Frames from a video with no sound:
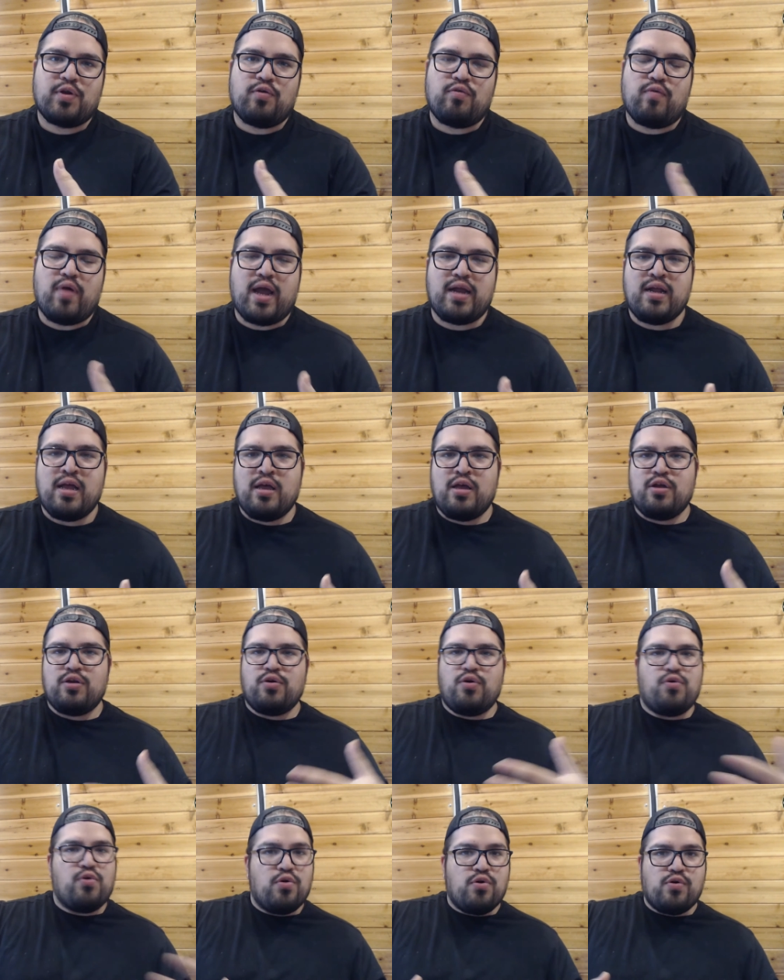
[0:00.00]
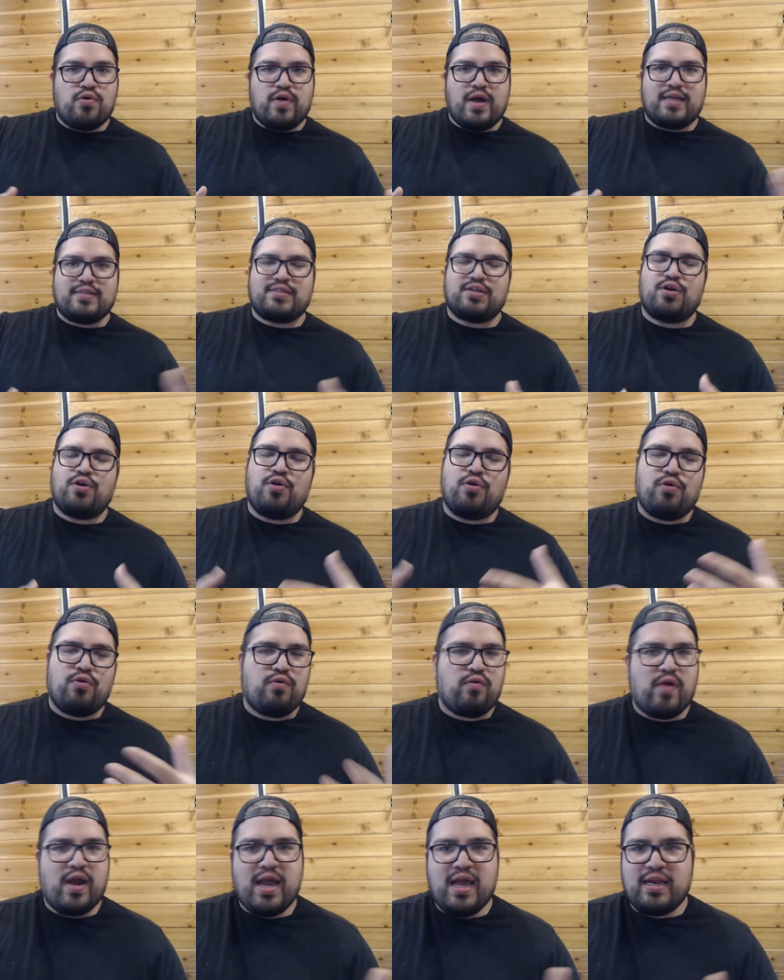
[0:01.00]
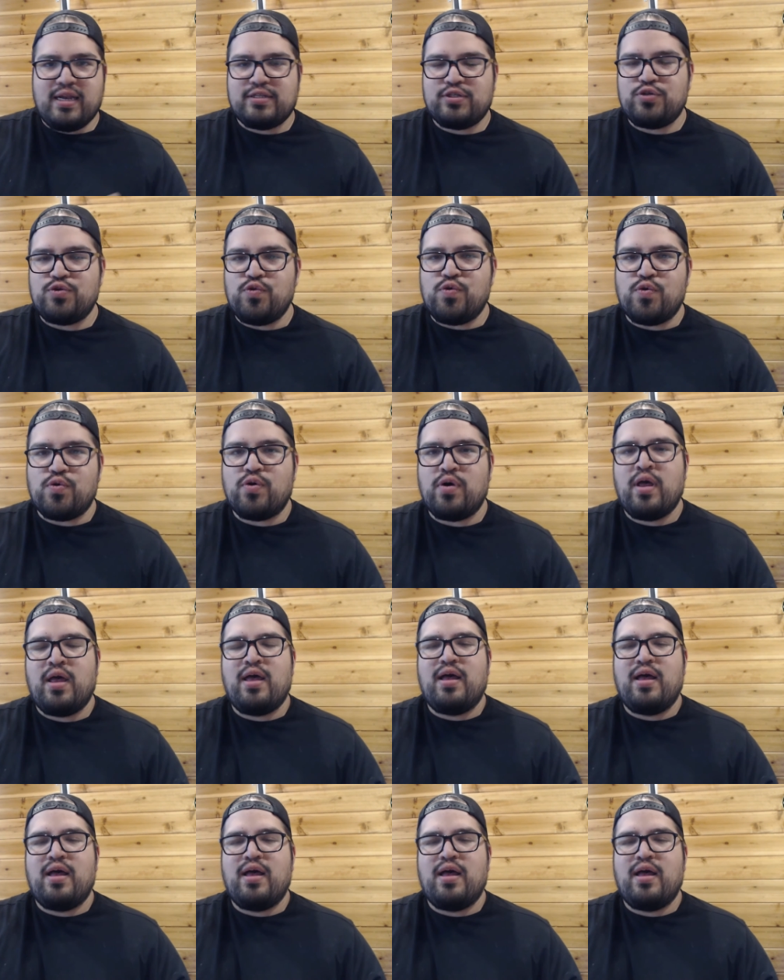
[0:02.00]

Right? Google has a great tool